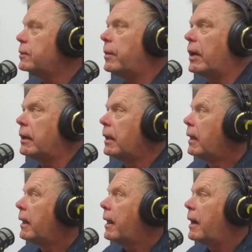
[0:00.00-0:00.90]
But
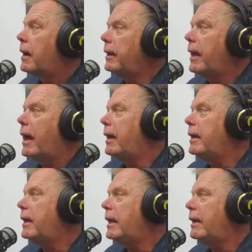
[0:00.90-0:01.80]

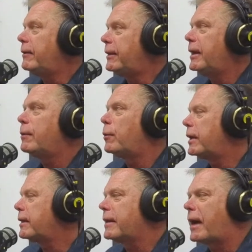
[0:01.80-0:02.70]
it did
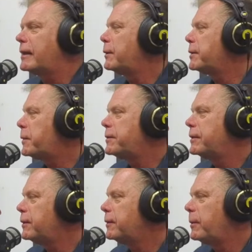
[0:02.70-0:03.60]
exactly what it was supposed to
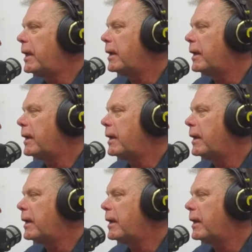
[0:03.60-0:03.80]
do to me.